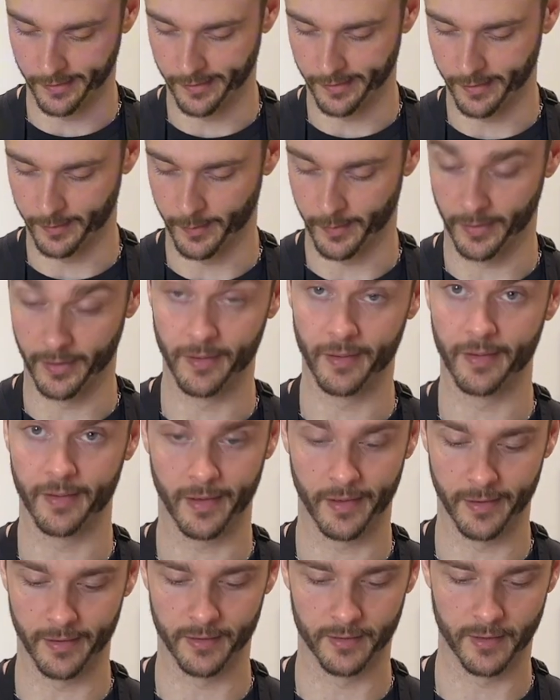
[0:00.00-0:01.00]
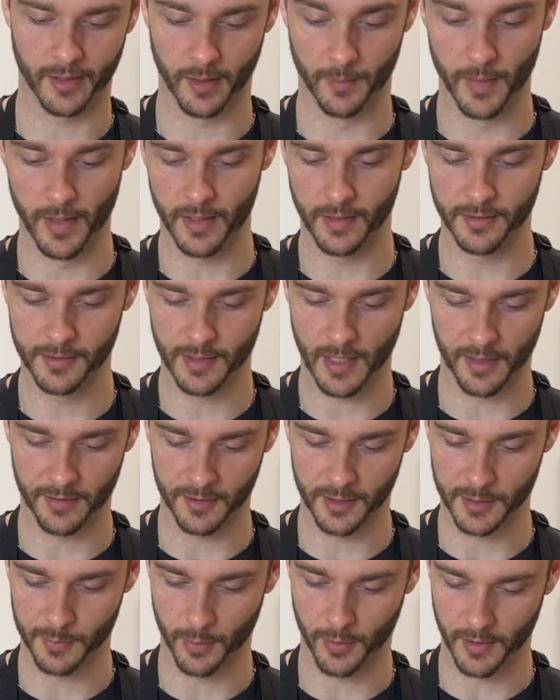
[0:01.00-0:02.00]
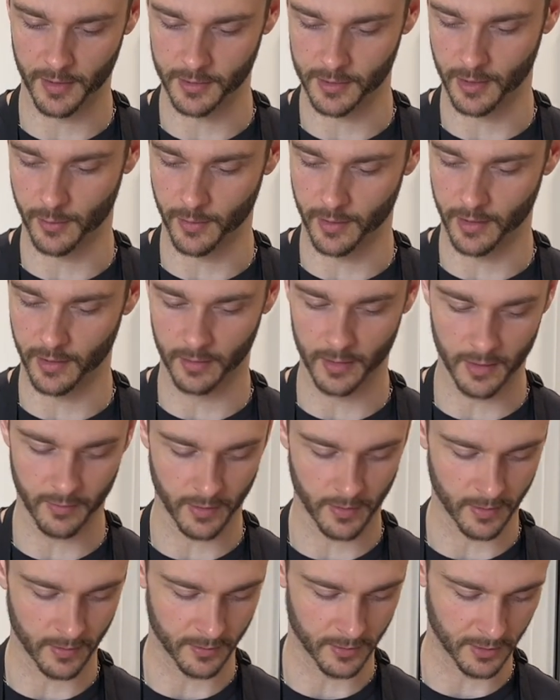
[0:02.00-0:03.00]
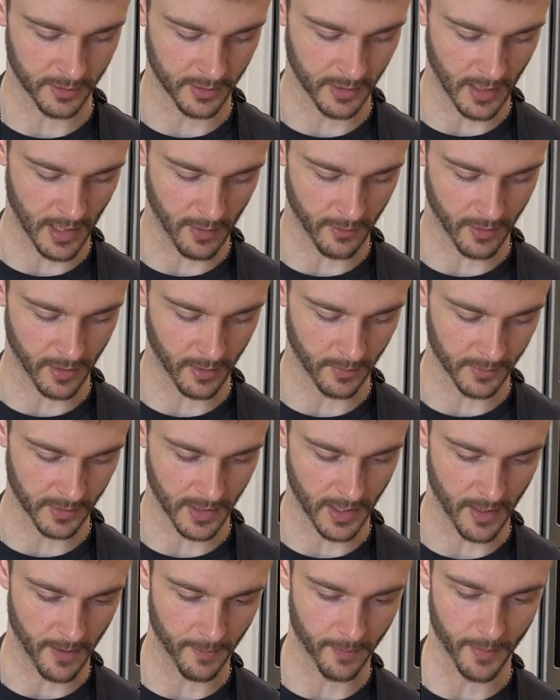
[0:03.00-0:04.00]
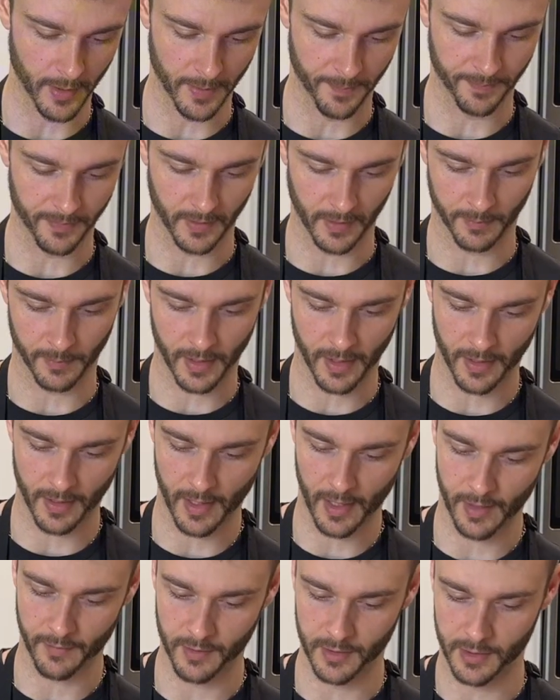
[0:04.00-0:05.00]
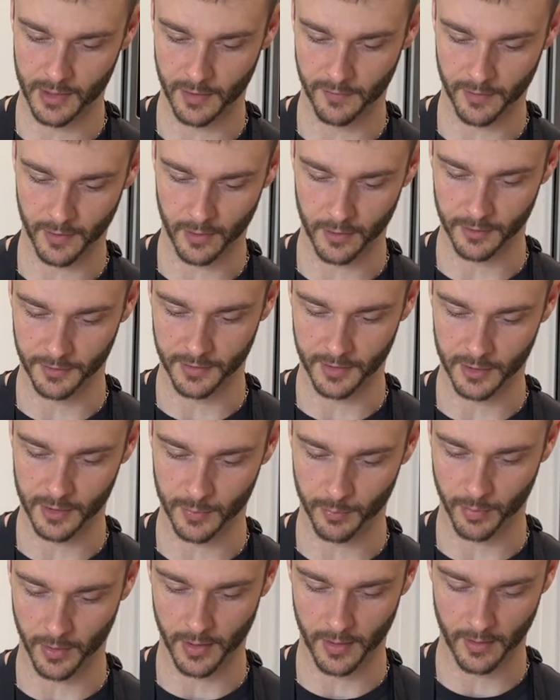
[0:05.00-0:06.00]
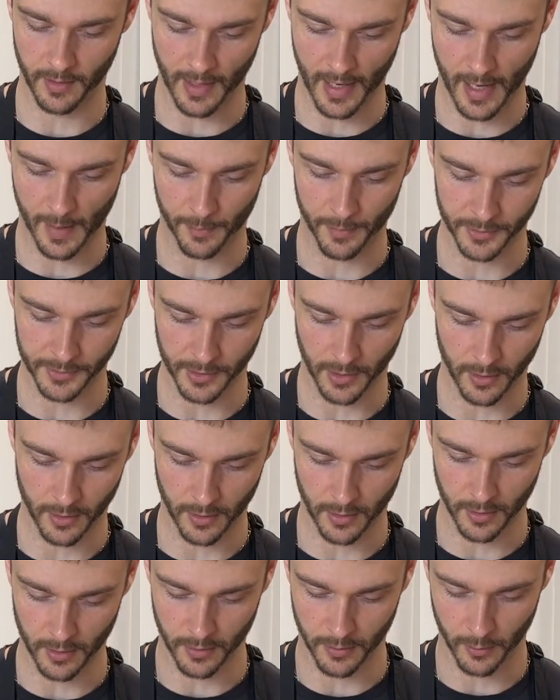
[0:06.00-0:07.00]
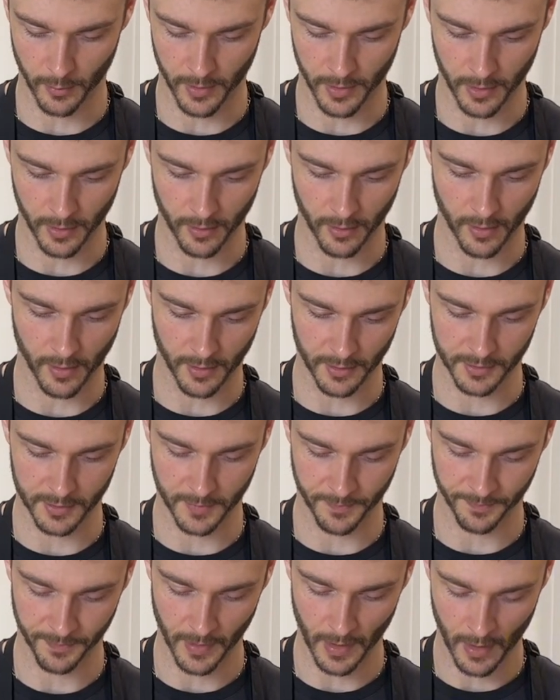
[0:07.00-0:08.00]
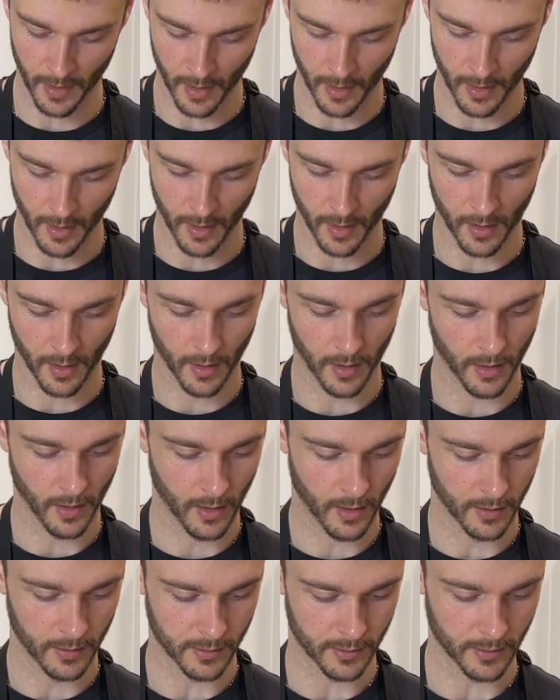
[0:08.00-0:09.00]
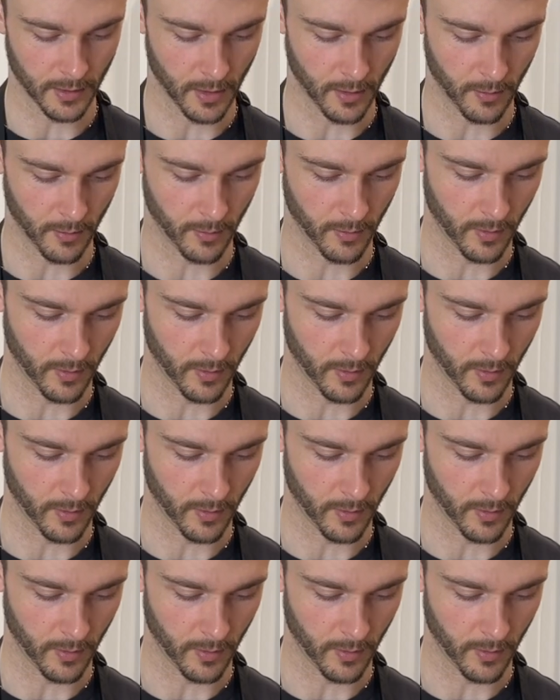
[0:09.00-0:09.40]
I'm already kind of committed at this point, so we're gonna leave it and just see how it comes out. But I'm kind of having difficulty spreading the apples all the way across. So